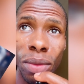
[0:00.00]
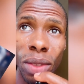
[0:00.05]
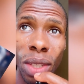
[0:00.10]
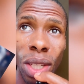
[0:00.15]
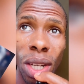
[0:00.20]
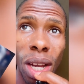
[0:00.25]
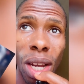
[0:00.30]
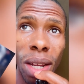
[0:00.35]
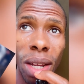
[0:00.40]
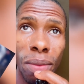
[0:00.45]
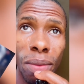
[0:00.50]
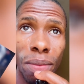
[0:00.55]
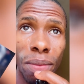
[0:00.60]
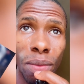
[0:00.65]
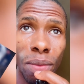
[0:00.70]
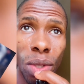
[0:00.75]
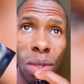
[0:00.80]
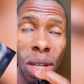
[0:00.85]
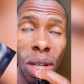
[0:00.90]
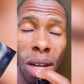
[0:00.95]
in
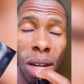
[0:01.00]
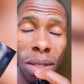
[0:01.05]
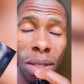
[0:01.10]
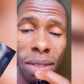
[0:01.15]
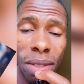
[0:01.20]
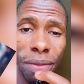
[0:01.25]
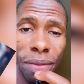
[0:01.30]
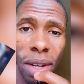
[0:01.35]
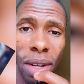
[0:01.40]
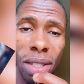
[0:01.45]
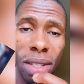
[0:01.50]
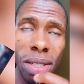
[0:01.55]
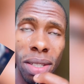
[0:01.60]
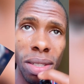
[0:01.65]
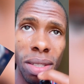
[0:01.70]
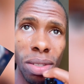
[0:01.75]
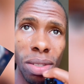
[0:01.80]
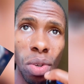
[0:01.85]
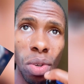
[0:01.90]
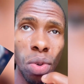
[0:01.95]
our
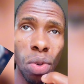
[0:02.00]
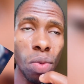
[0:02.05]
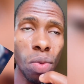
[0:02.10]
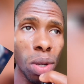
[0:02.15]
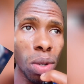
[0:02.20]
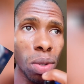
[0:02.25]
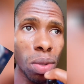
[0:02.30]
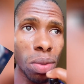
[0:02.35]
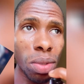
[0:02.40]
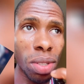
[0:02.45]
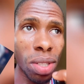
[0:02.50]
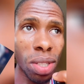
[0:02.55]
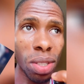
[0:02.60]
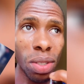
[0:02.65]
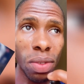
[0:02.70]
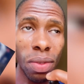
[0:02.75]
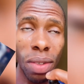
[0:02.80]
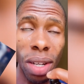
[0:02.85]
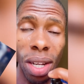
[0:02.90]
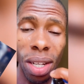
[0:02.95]
defense, Cowell,
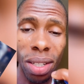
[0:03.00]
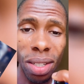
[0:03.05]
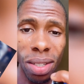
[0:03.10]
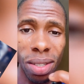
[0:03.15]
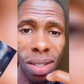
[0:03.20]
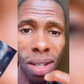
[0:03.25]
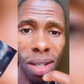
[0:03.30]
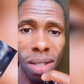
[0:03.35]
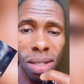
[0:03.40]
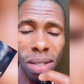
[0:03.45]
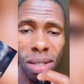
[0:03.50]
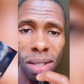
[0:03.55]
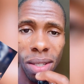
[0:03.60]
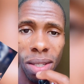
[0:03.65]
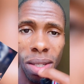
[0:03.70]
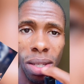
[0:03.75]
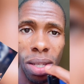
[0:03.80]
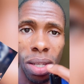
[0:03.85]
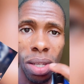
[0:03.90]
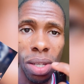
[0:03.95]
Silva, De
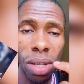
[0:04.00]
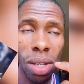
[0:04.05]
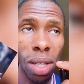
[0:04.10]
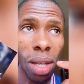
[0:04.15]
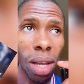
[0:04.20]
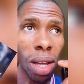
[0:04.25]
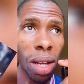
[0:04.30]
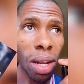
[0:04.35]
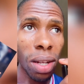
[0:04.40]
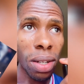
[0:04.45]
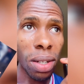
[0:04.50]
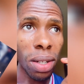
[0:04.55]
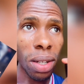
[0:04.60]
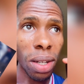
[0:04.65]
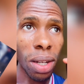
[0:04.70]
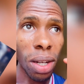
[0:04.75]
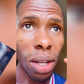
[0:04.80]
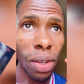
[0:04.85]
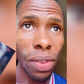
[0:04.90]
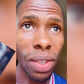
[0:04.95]
Sassi, and
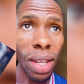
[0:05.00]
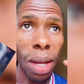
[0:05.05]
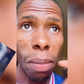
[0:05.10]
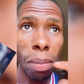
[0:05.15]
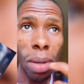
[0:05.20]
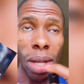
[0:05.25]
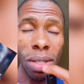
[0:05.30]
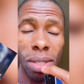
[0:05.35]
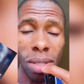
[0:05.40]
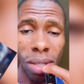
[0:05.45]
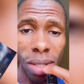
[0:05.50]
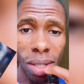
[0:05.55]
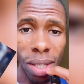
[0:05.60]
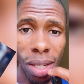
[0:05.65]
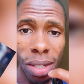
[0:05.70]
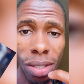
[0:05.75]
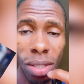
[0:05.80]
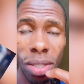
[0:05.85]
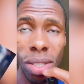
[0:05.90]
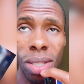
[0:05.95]
Martin.
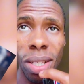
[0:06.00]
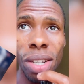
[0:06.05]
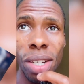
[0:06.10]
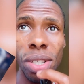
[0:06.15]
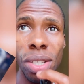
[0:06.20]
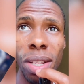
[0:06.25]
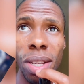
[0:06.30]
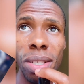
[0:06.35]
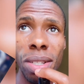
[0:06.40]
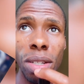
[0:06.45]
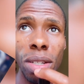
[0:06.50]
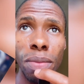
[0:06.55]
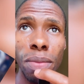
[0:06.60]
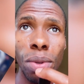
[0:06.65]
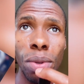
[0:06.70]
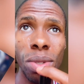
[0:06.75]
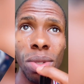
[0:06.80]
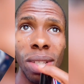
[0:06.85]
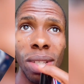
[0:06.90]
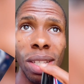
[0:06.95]
Then Sanchez in the
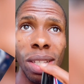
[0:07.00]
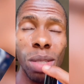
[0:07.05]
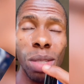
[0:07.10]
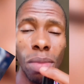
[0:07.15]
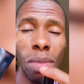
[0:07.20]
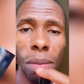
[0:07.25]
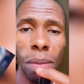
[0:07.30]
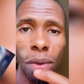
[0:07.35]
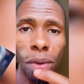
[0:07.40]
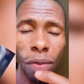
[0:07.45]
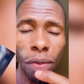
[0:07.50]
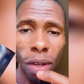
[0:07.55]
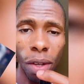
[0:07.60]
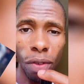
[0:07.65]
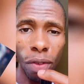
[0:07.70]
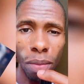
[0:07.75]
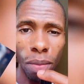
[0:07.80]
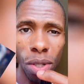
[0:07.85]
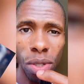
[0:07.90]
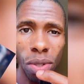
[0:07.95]
post. That's my preferred
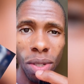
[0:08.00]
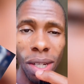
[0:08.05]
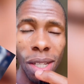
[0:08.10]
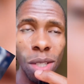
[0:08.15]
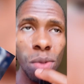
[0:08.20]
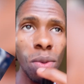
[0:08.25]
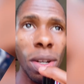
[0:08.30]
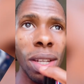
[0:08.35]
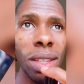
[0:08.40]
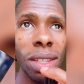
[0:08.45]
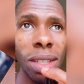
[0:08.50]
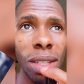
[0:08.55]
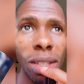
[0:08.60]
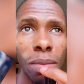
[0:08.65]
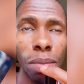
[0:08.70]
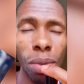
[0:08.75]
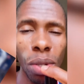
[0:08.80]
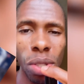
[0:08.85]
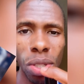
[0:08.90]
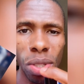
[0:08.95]
formation. That's what I
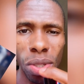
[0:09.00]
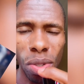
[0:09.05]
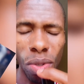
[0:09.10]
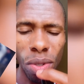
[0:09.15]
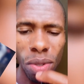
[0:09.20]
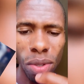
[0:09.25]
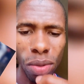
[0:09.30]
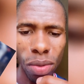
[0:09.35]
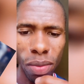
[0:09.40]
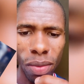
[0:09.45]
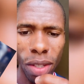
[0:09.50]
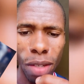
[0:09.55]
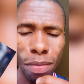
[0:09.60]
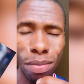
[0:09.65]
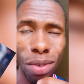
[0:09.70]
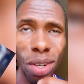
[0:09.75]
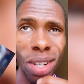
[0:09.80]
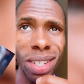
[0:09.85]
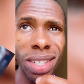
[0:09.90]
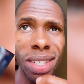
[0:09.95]
think Poch is going to
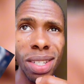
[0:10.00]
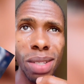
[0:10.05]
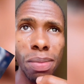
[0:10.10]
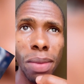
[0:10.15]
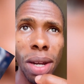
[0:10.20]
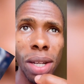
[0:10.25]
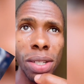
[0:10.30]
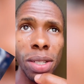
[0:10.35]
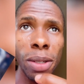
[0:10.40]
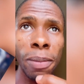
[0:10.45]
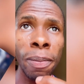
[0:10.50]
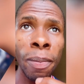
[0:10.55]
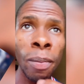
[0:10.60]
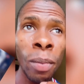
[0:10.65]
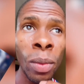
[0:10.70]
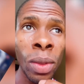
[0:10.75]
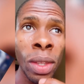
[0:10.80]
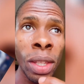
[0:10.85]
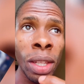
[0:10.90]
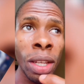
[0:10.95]
deploy in this match.
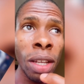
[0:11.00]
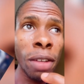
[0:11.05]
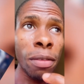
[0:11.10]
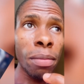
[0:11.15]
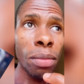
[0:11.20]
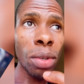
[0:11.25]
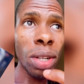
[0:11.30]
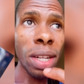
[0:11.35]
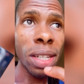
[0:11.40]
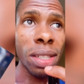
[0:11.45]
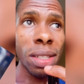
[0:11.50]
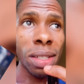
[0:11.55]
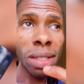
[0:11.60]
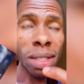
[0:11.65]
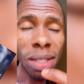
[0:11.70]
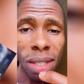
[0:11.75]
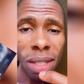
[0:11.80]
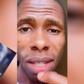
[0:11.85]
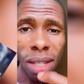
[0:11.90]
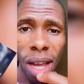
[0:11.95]
But let's
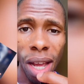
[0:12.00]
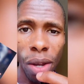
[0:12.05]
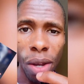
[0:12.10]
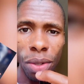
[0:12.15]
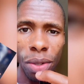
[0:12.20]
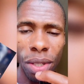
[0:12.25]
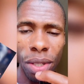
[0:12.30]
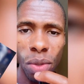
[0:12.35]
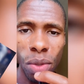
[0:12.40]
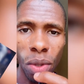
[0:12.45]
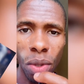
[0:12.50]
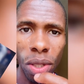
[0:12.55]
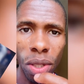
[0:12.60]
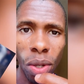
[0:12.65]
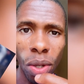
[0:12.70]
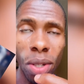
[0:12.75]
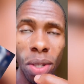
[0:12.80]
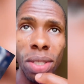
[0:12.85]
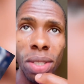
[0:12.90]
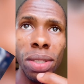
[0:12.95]
see how this one
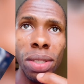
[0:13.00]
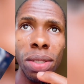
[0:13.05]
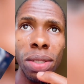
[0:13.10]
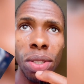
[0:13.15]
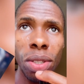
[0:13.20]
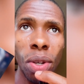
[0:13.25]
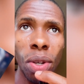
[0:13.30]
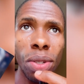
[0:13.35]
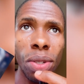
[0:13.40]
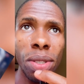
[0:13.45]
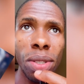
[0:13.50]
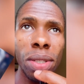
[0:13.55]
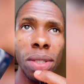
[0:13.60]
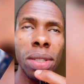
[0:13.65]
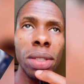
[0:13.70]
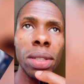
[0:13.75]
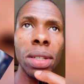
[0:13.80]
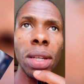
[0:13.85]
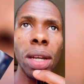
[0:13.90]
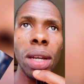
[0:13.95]
turns,